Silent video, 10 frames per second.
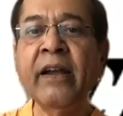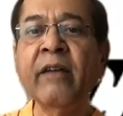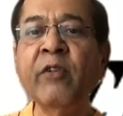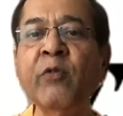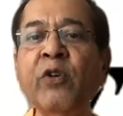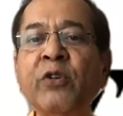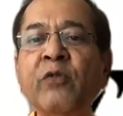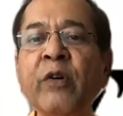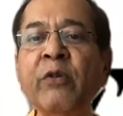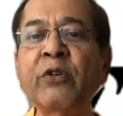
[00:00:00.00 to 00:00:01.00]
to
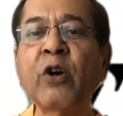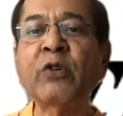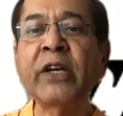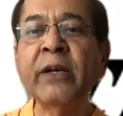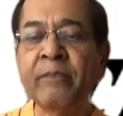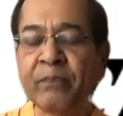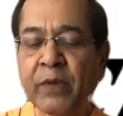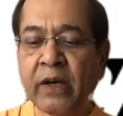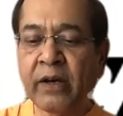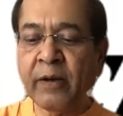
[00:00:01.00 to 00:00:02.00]
talk to him.
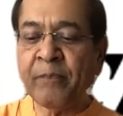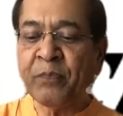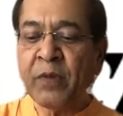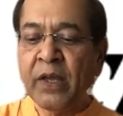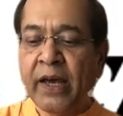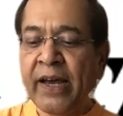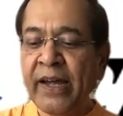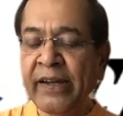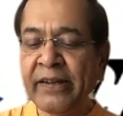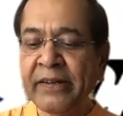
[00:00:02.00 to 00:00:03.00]

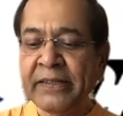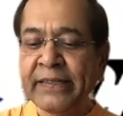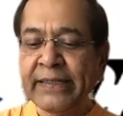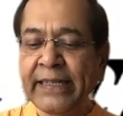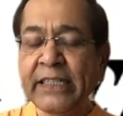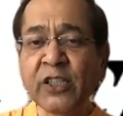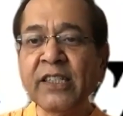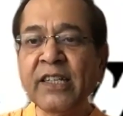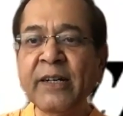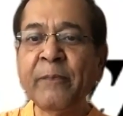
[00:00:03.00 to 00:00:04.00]
And it's
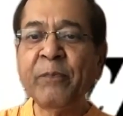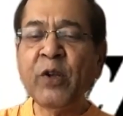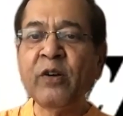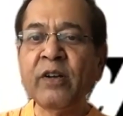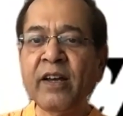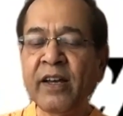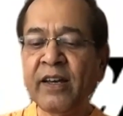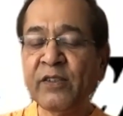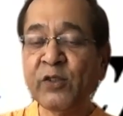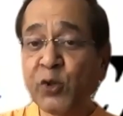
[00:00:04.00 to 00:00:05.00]

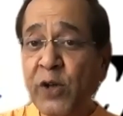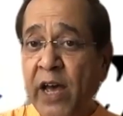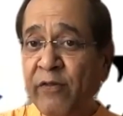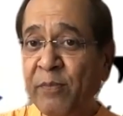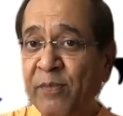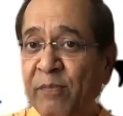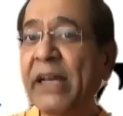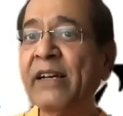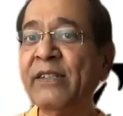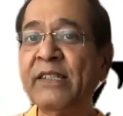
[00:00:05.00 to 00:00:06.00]
it's good to have him
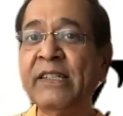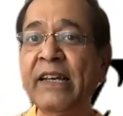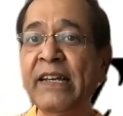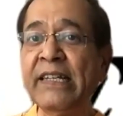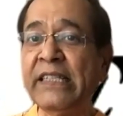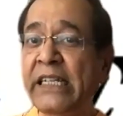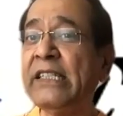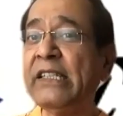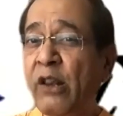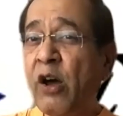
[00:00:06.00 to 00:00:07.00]
because there is
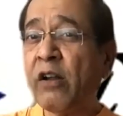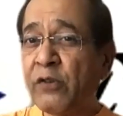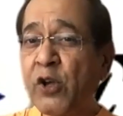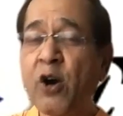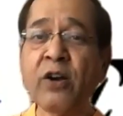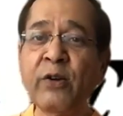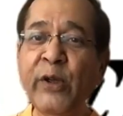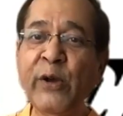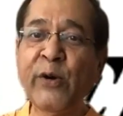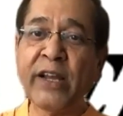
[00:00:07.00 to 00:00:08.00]
a lot of talk
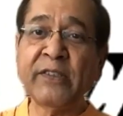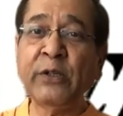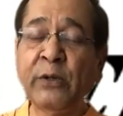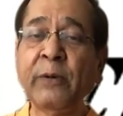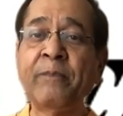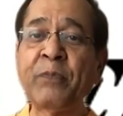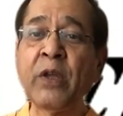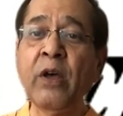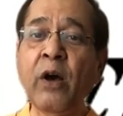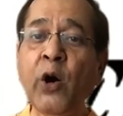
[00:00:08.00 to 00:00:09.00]
going on, as you know,
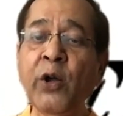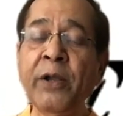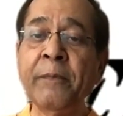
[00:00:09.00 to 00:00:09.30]
on